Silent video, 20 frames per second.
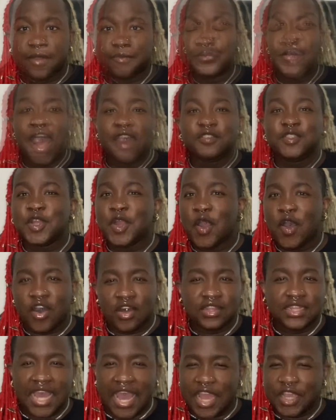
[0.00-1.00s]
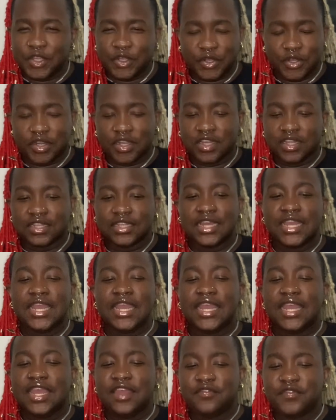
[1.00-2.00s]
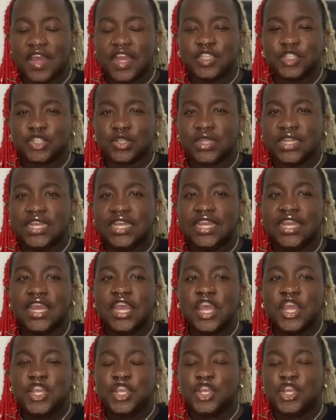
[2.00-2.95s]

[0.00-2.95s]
So after all that, girl, eventually,